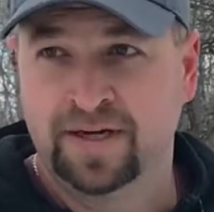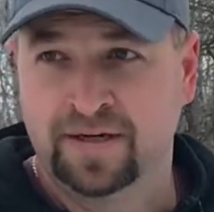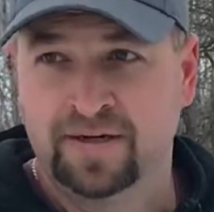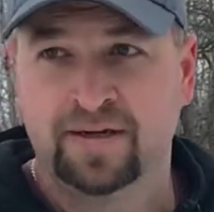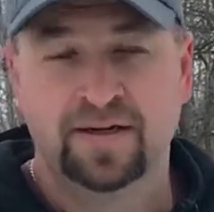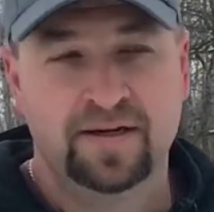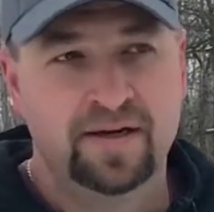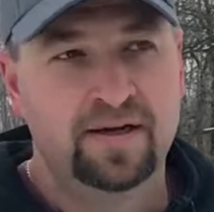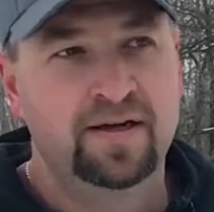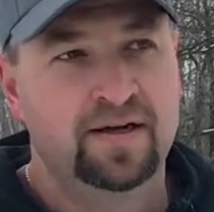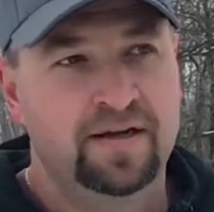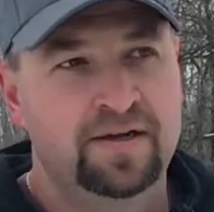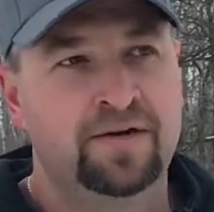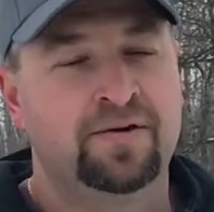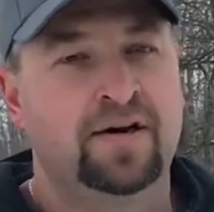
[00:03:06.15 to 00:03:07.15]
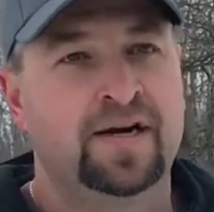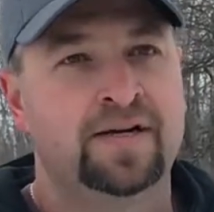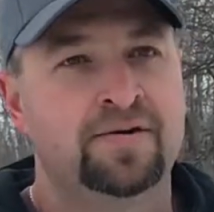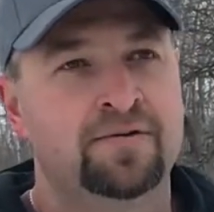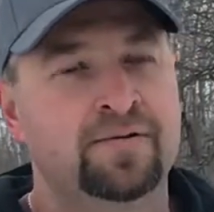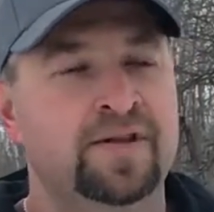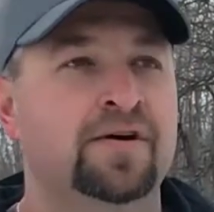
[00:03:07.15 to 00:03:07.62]
And you know, I
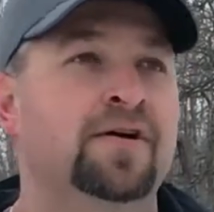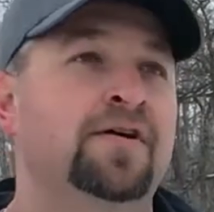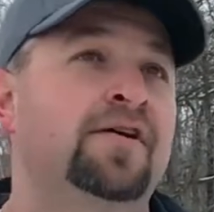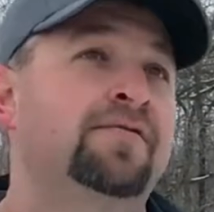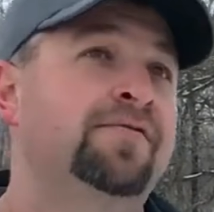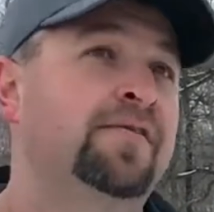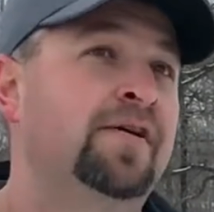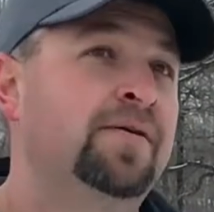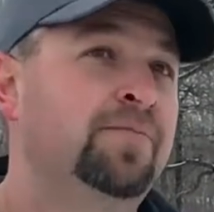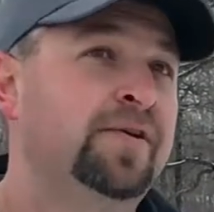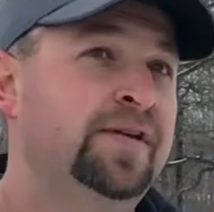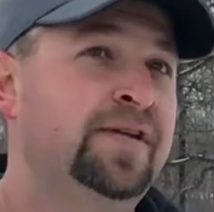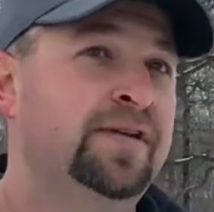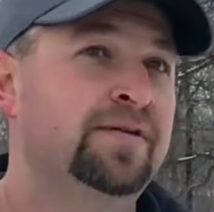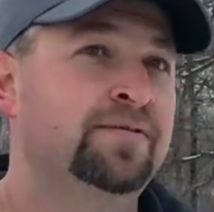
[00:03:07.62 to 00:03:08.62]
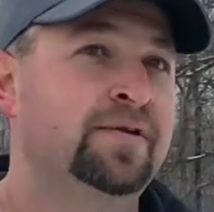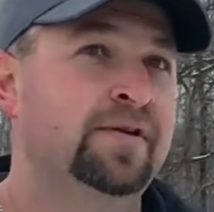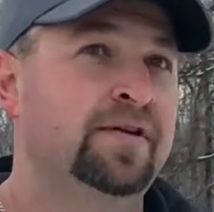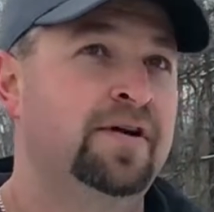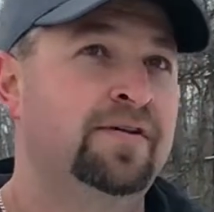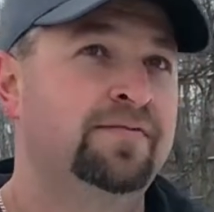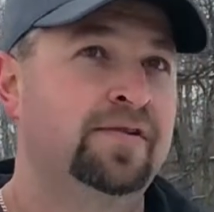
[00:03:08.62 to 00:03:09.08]
know on our farm we deal with a
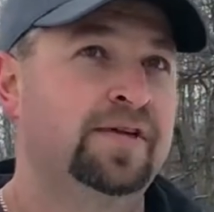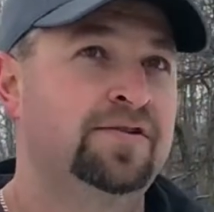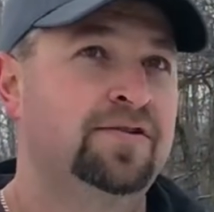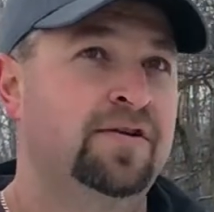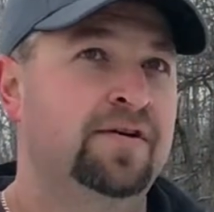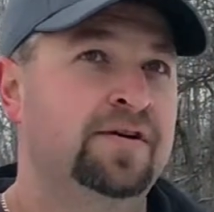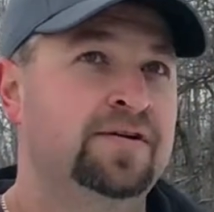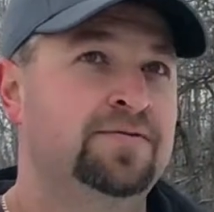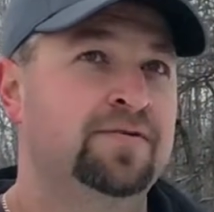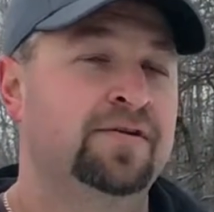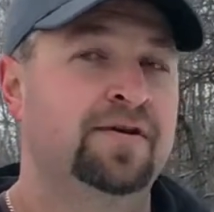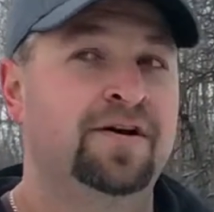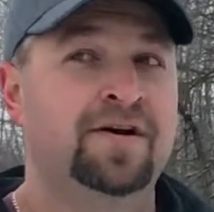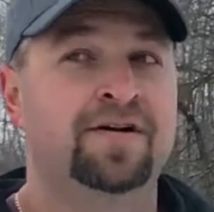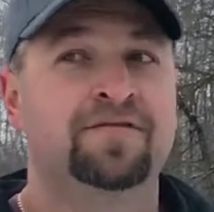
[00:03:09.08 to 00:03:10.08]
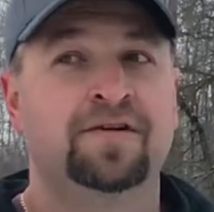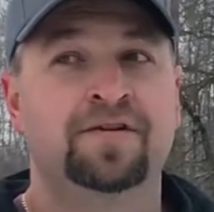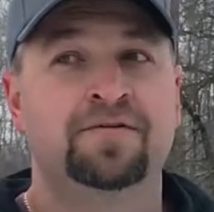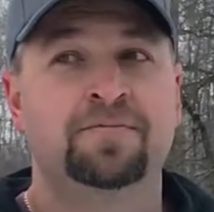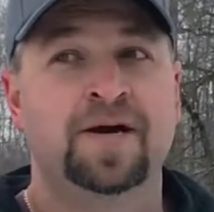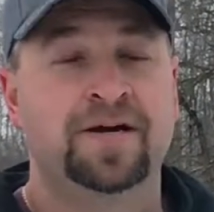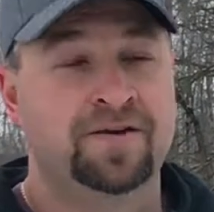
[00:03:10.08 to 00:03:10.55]
lot of electronics with a lot of
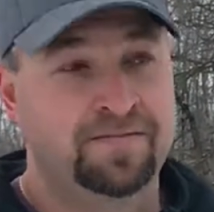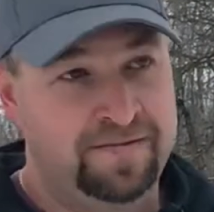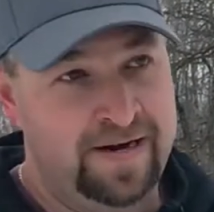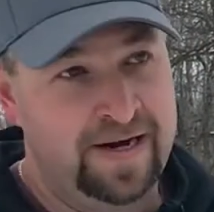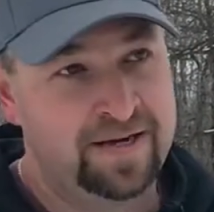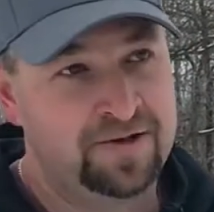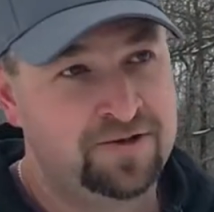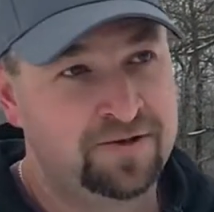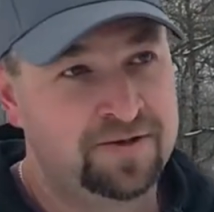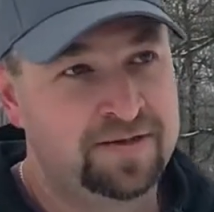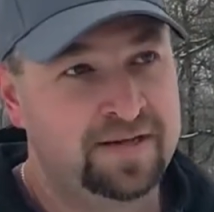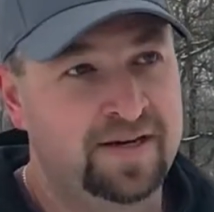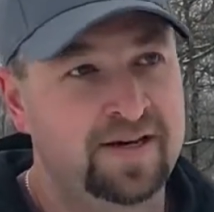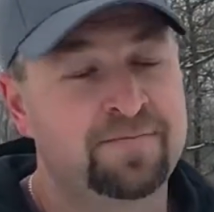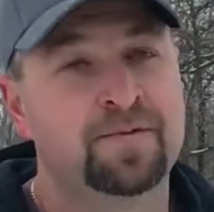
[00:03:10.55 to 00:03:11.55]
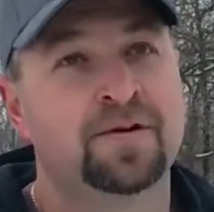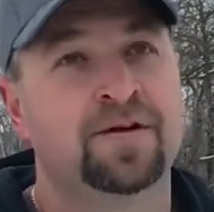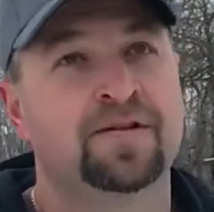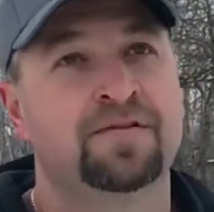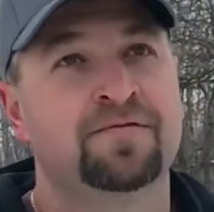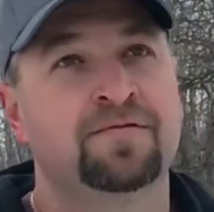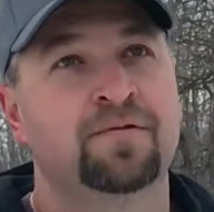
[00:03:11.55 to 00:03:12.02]
other manufacturers, and I've been
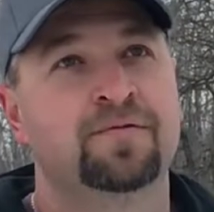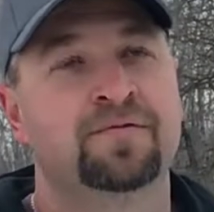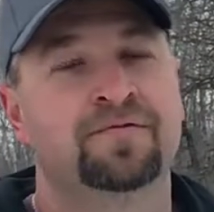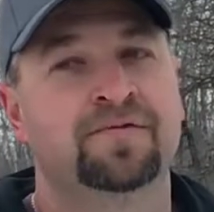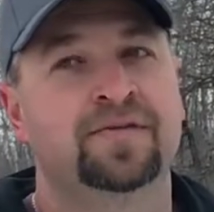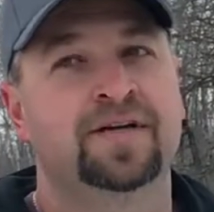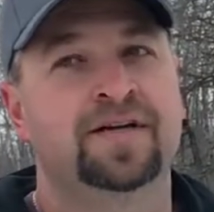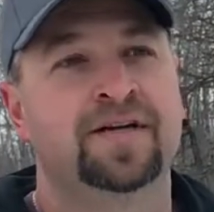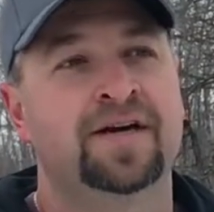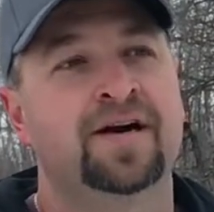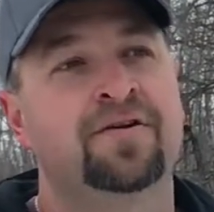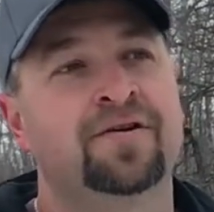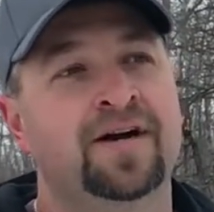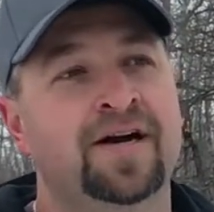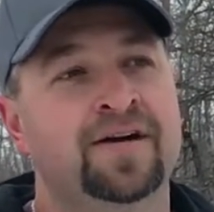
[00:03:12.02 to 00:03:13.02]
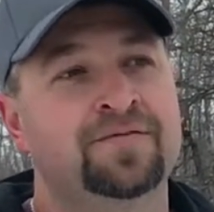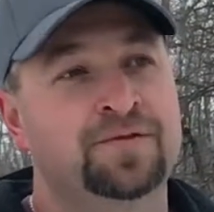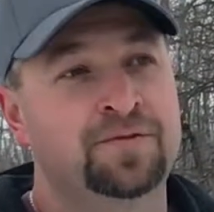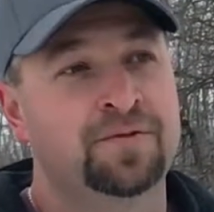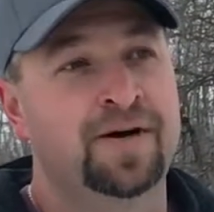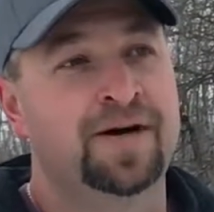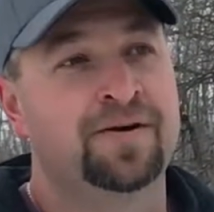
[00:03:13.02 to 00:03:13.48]
on the phone for like an hour and a half,
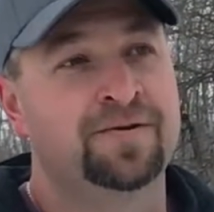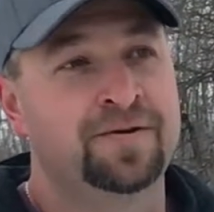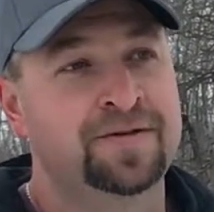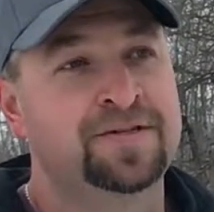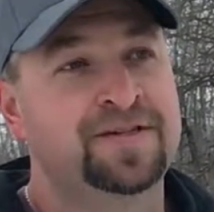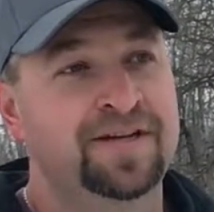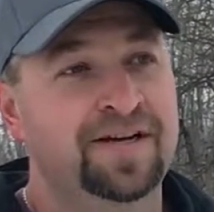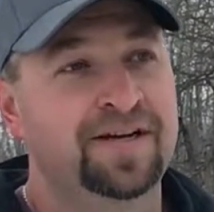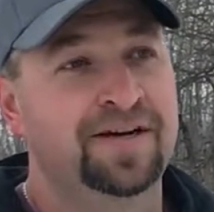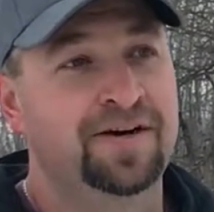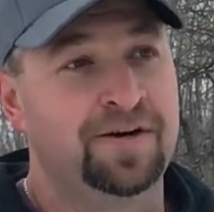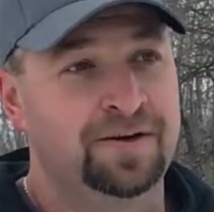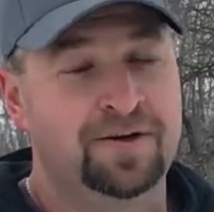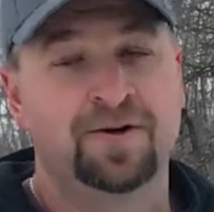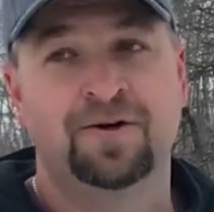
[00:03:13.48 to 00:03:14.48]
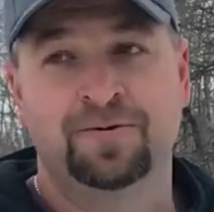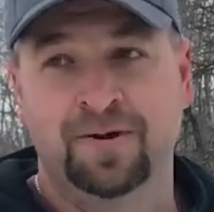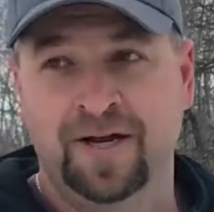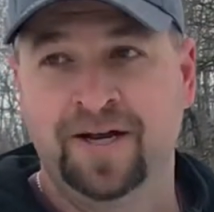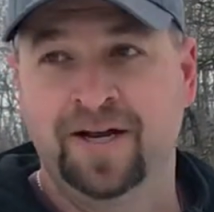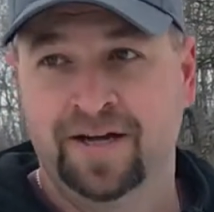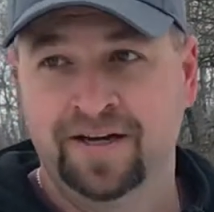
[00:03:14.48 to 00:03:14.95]
2 hours on call
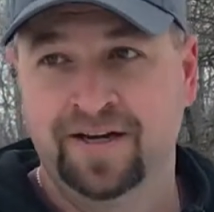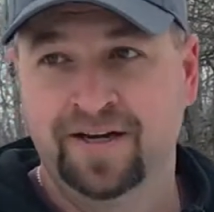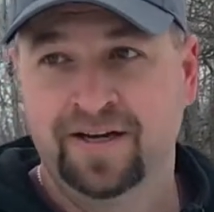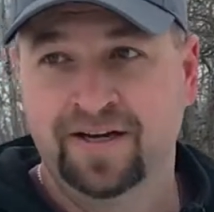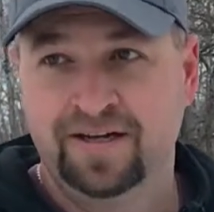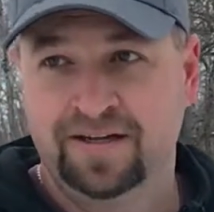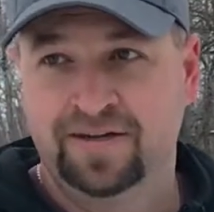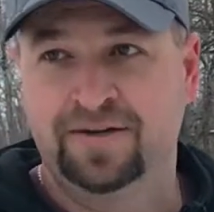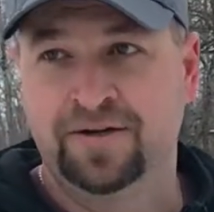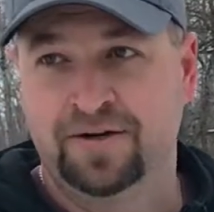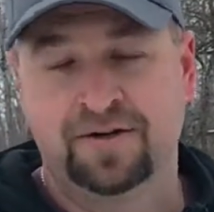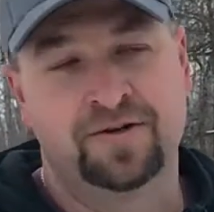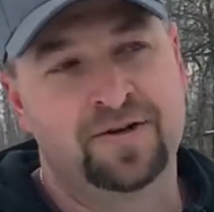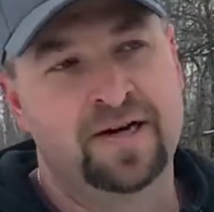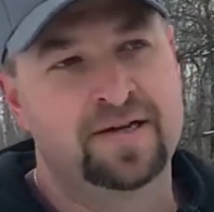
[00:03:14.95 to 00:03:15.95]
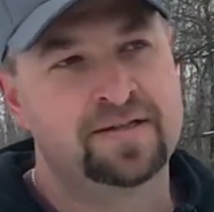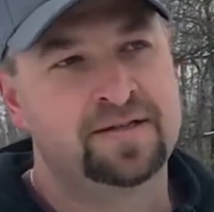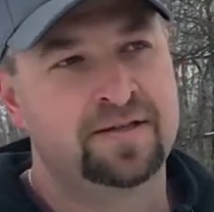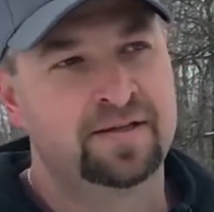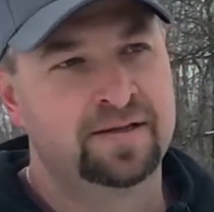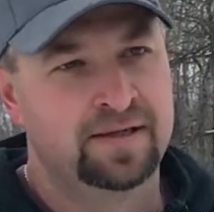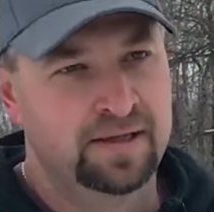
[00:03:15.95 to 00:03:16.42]
waiting until you're
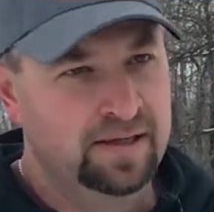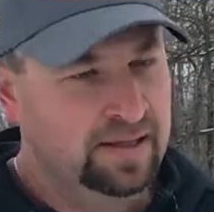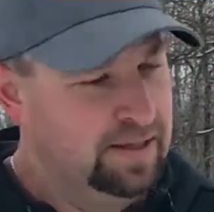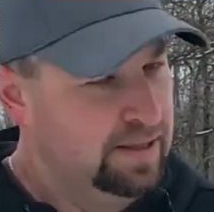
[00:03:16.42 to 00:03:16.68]
addressed. And